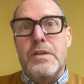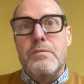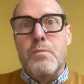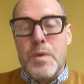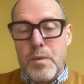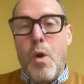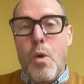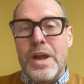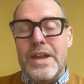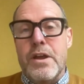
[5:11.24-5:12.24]
we will all
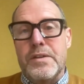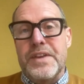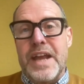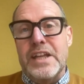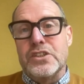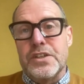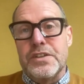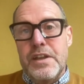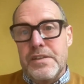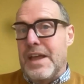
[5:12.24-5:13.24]
get
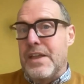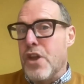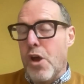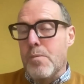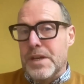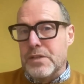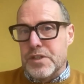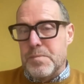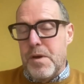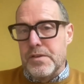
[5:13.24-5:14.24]
notification that nobody's
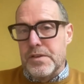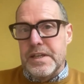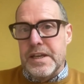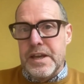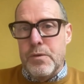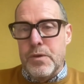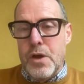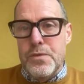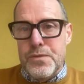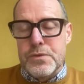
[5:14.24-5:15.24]
responded, and it will go
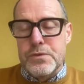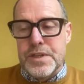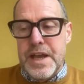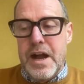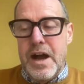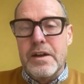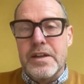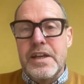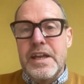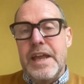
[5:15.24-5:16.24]
through to the ARC.
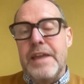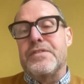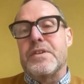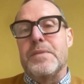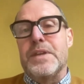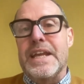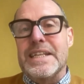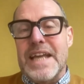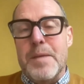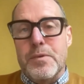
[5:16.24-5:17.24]
If somebody is
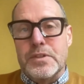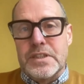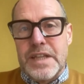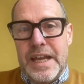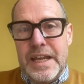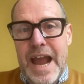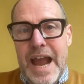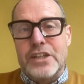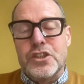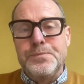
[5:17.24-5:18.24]
able to take
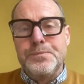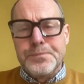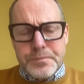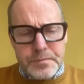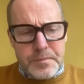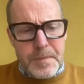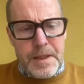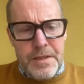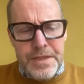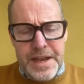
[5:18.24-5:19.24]
action,
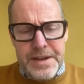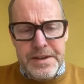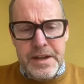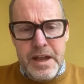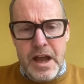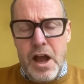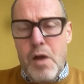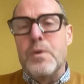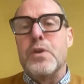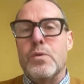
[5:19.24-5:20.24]
then
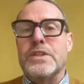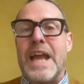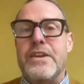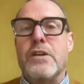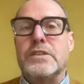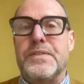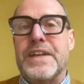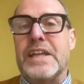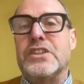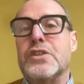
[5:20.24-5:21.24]
we'd all get
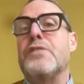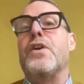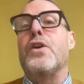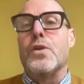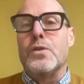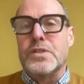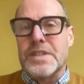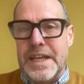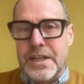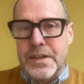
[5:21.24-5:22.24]
notification of who's
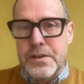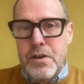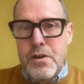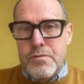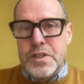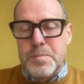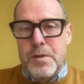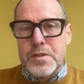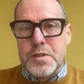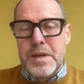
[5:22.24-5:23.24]
taken
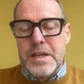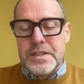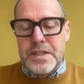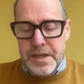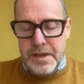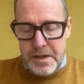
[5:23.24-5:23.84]
responsibility.